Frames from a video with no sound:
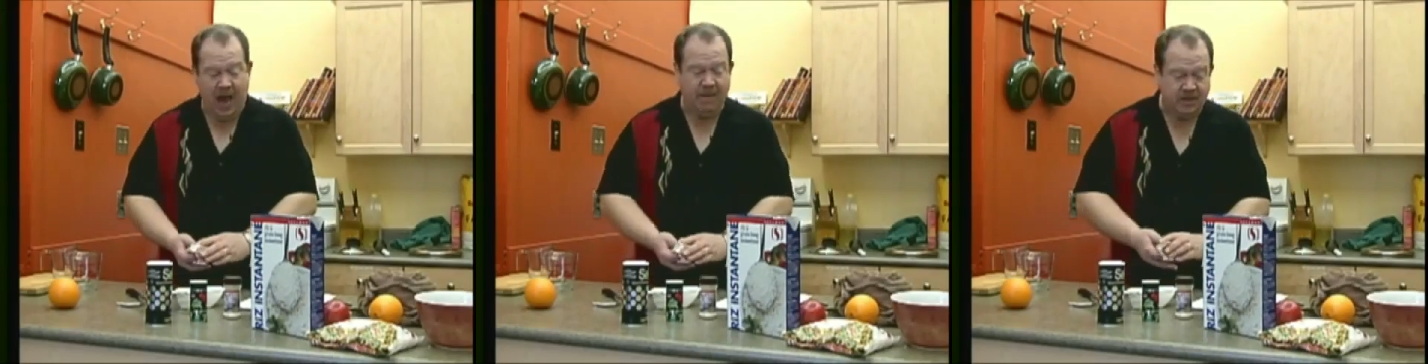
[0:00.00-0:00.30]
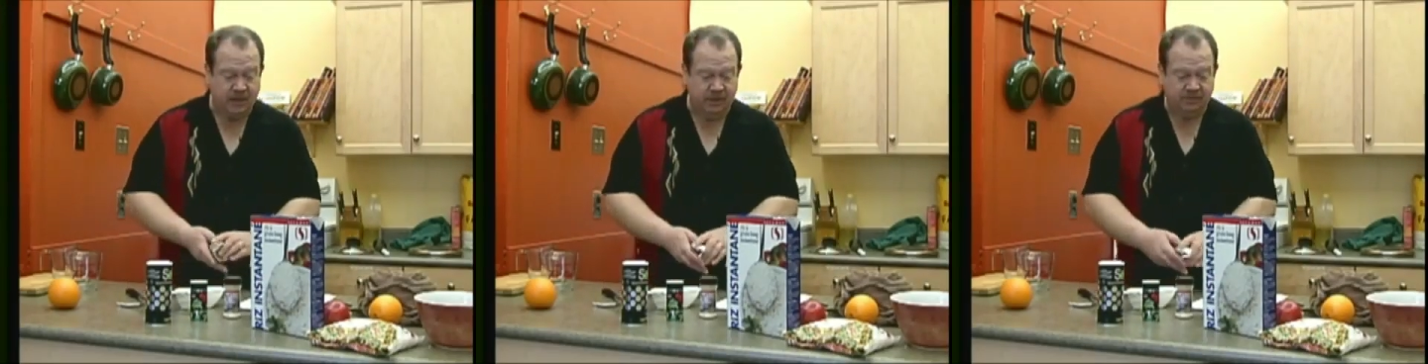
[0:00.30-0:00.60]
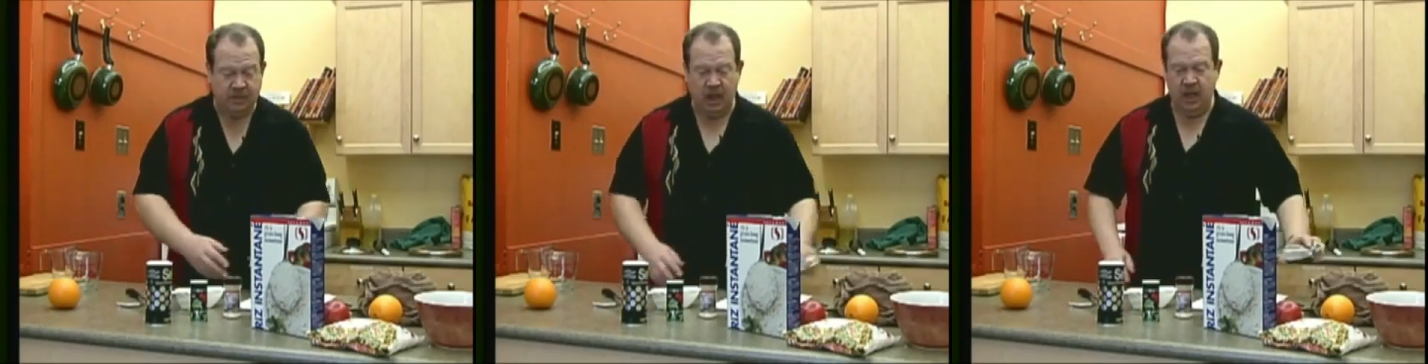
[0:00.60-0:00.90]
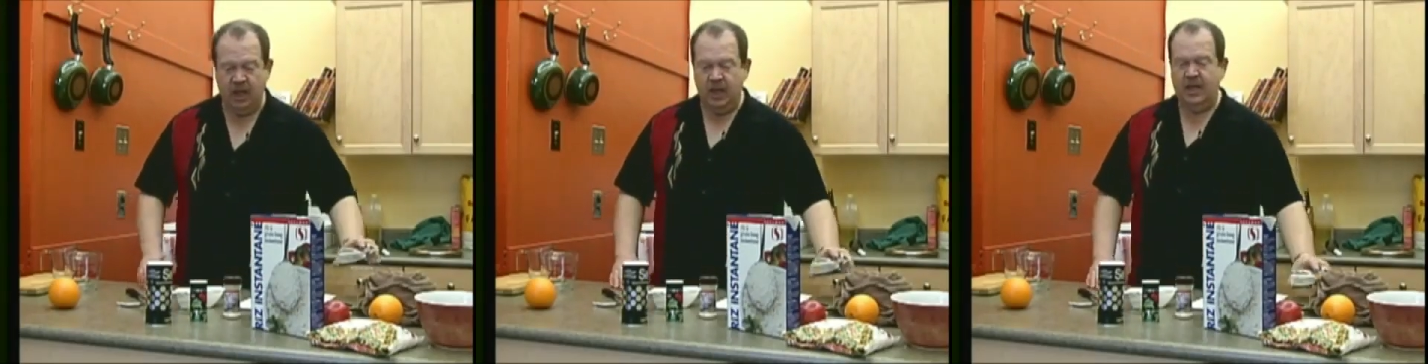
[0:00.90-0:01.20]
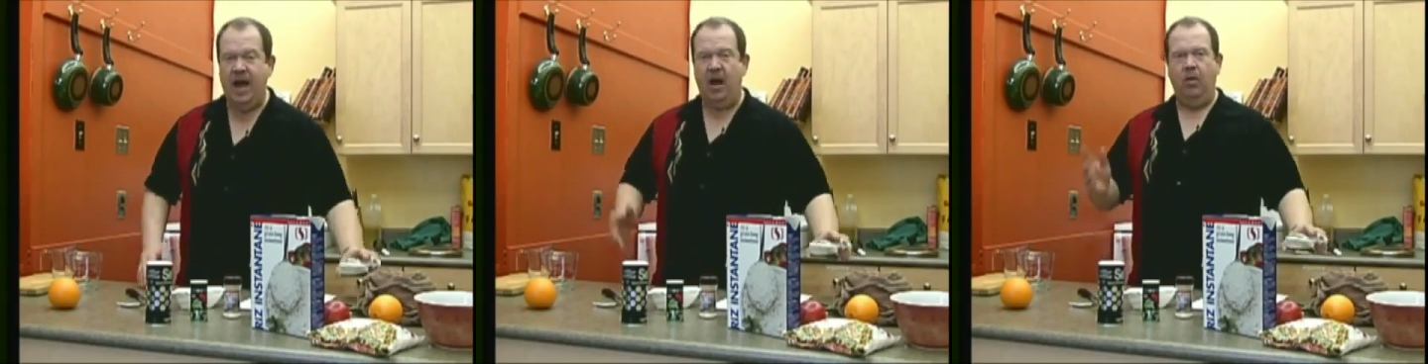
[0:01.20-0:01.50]
it happens.
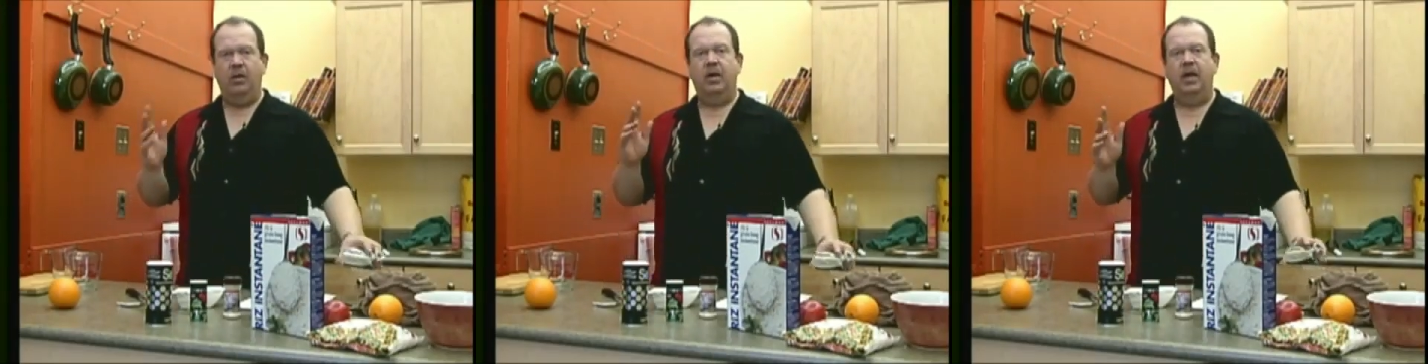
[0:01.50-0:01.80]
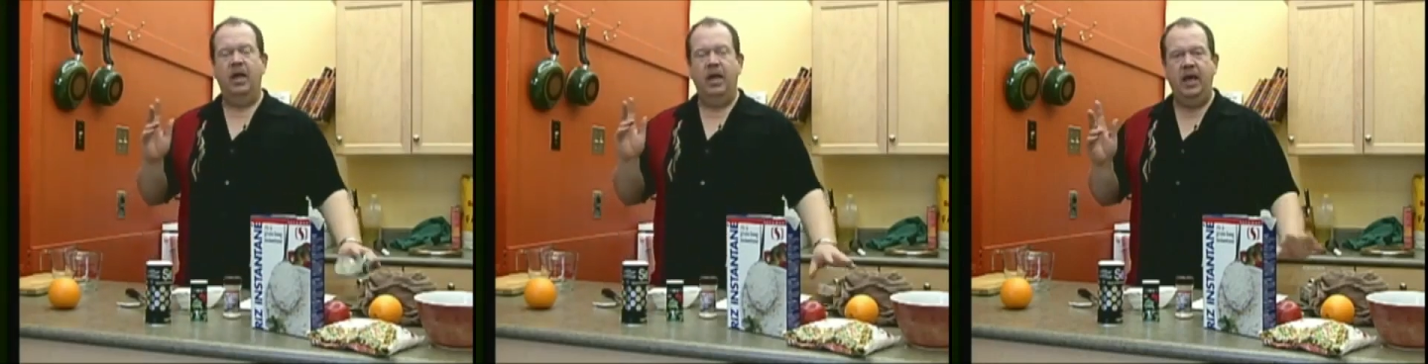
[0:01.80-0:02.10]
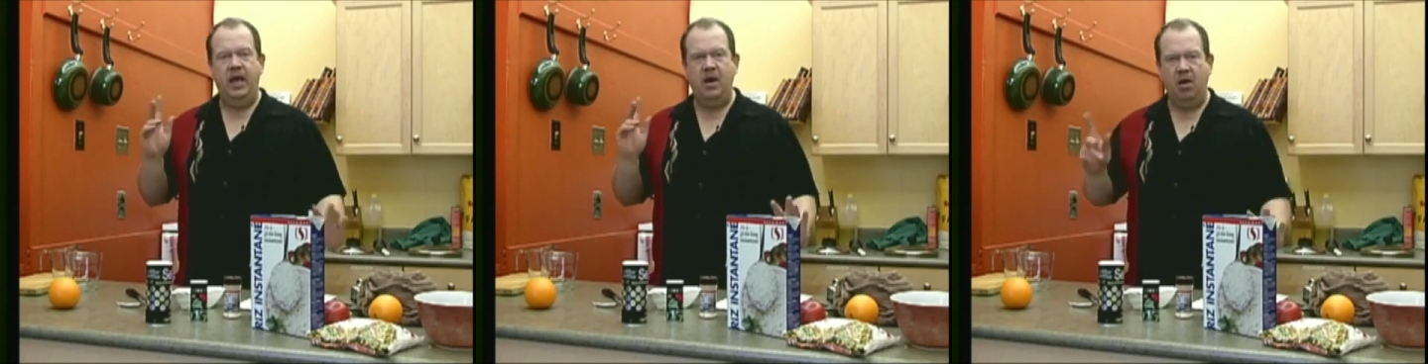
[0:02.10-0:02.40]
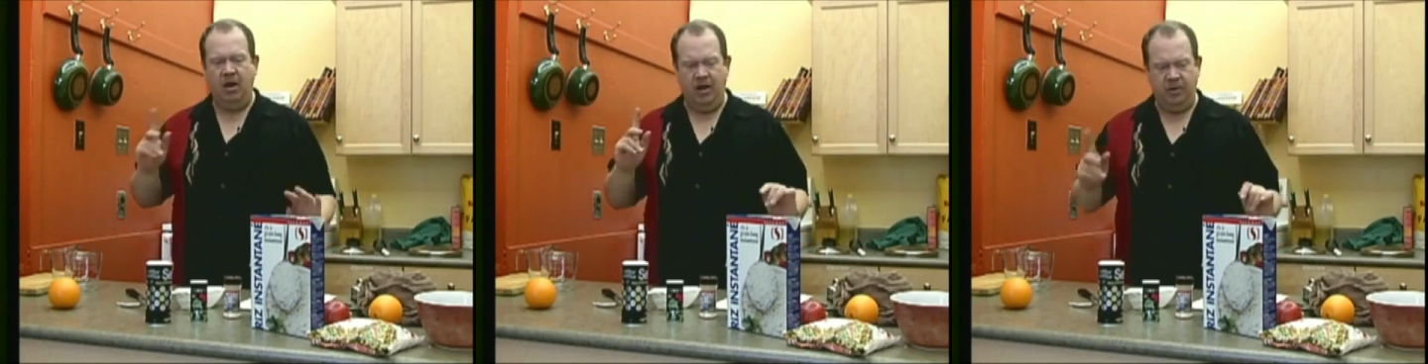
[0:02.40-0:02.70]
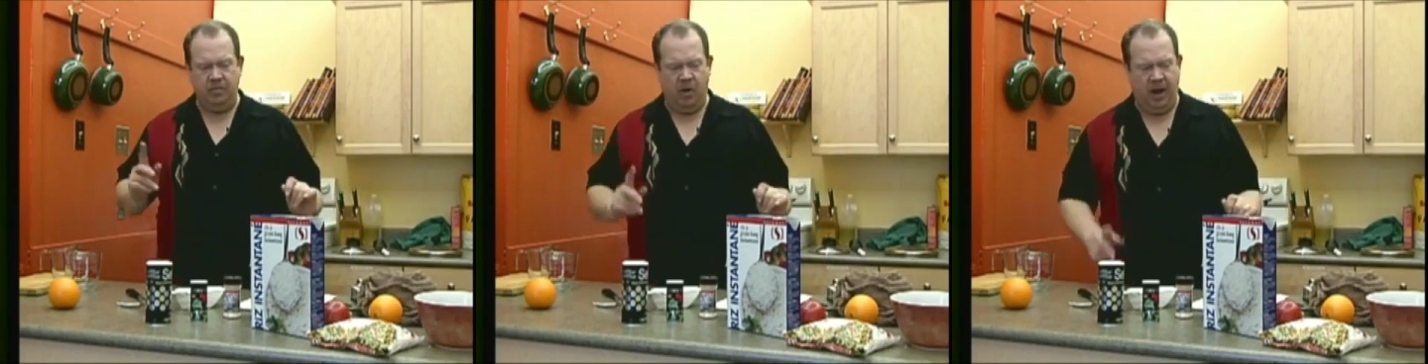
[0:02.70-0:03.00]
Now, in our
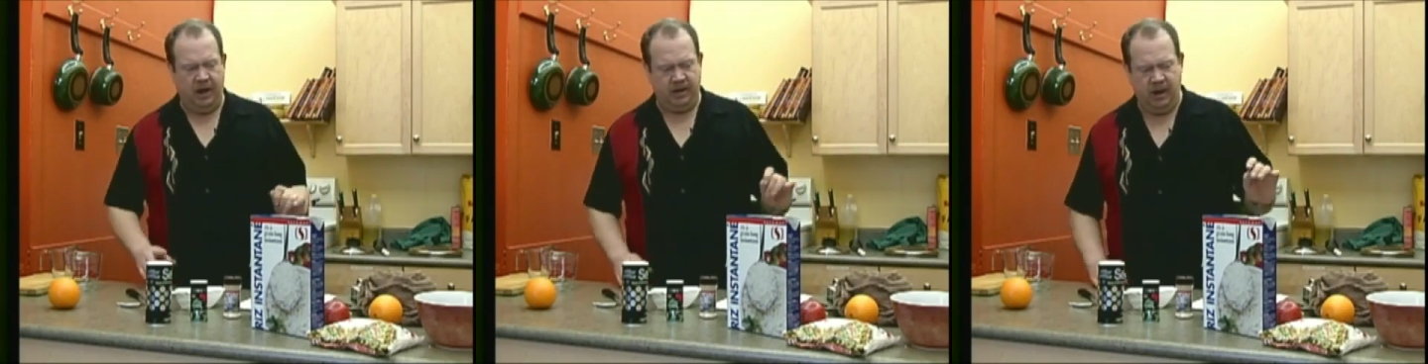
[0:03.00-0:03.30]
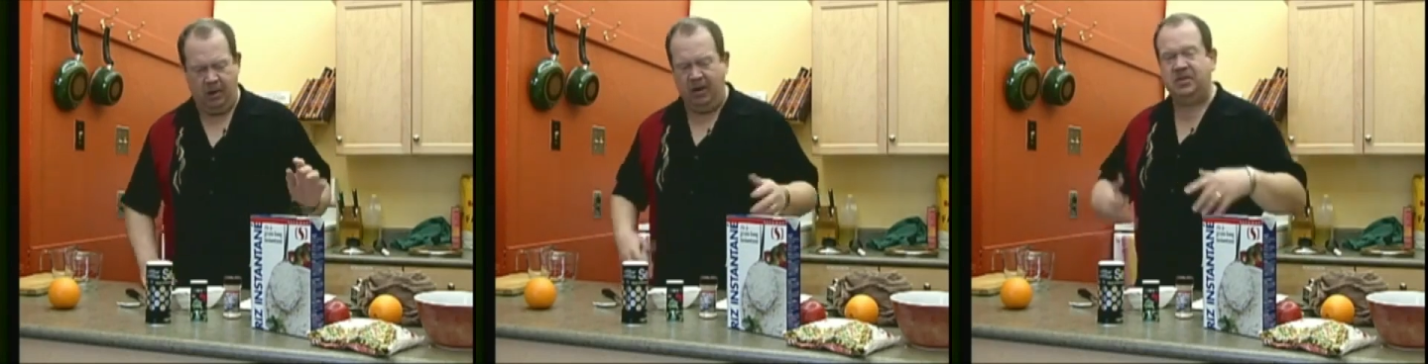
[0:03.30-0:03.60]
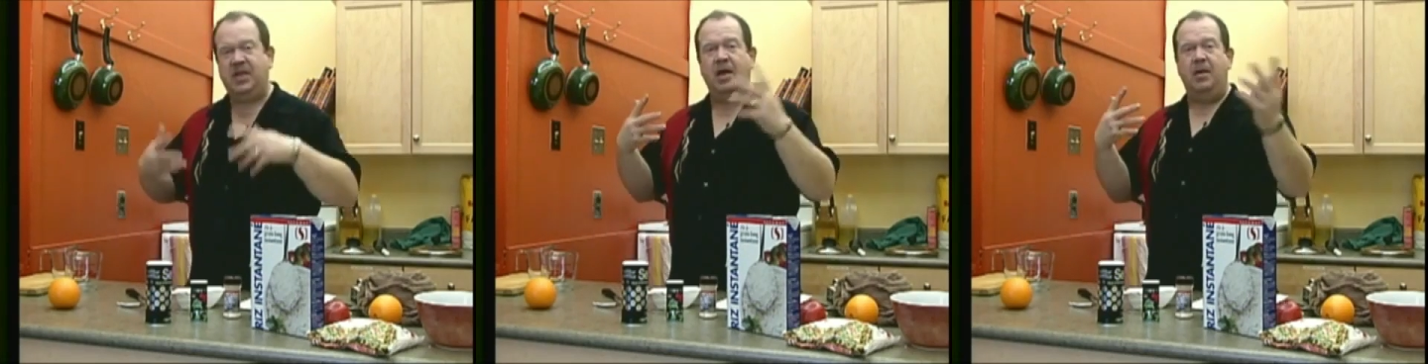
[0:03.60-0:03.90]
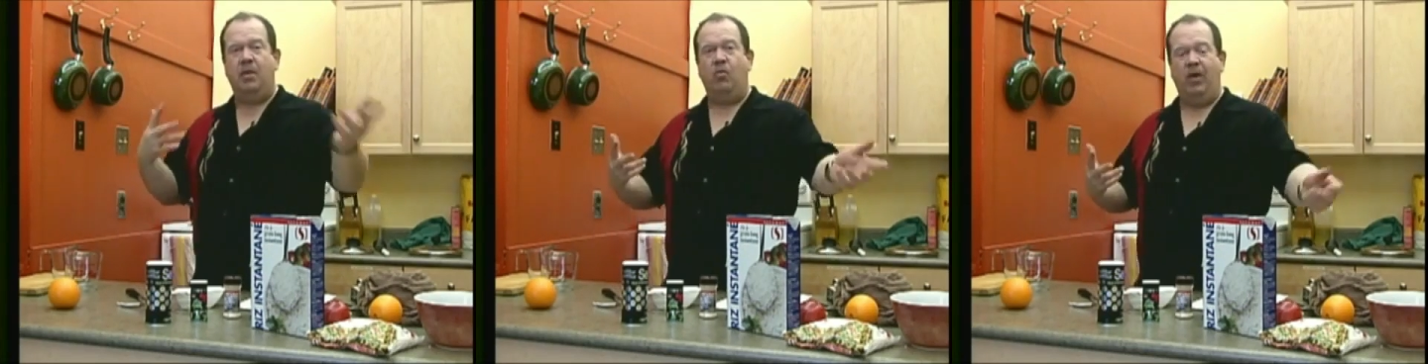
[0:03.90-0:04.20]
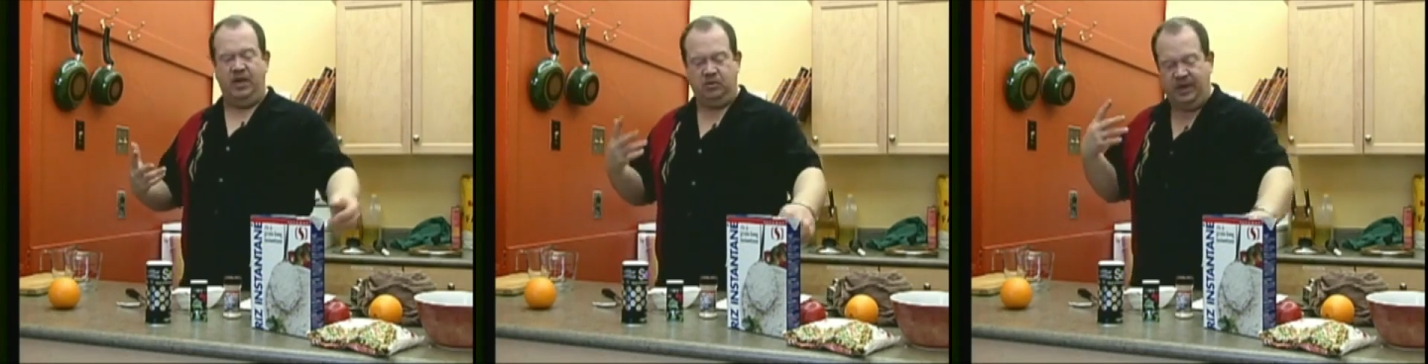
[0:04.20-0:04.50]
other pot, now I was saying about
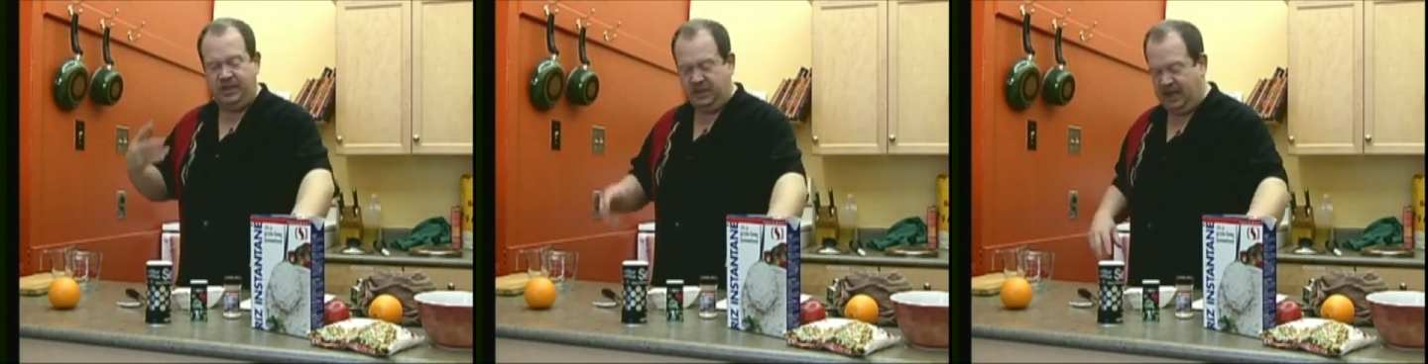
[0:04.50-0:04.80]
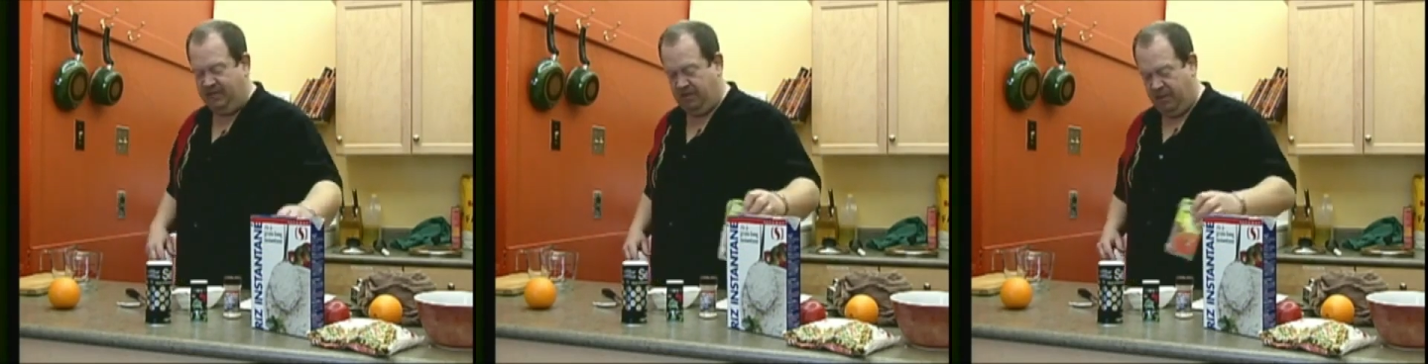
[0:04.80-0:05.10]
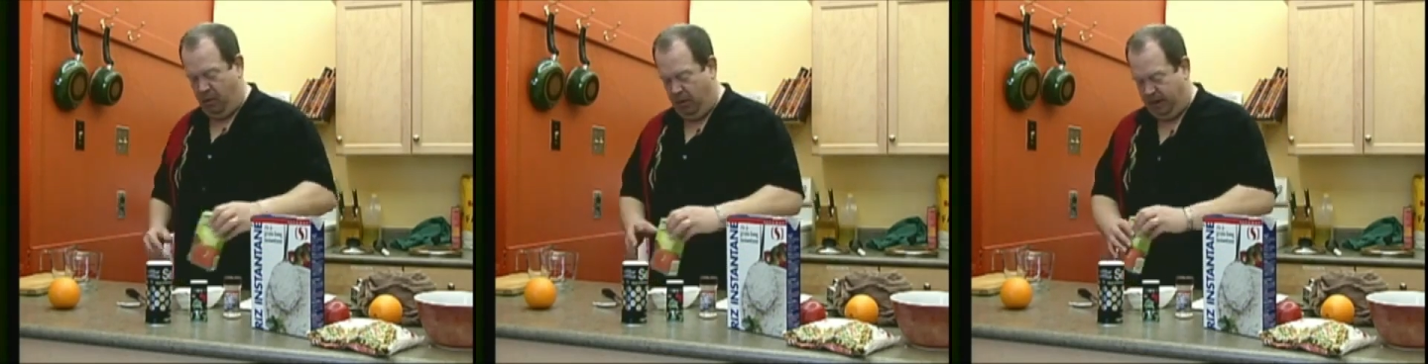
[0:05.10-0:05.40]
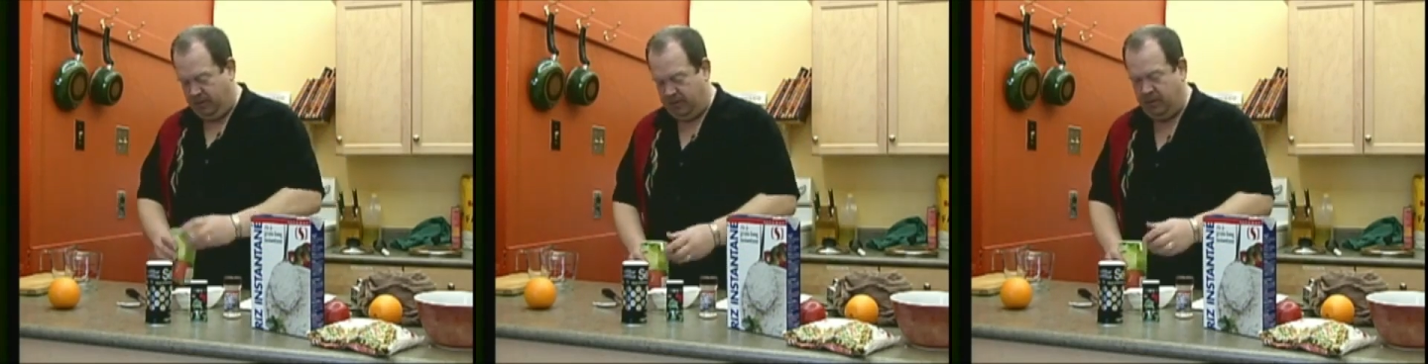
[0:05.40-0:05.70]
rice. Rice doesn't have to be boring.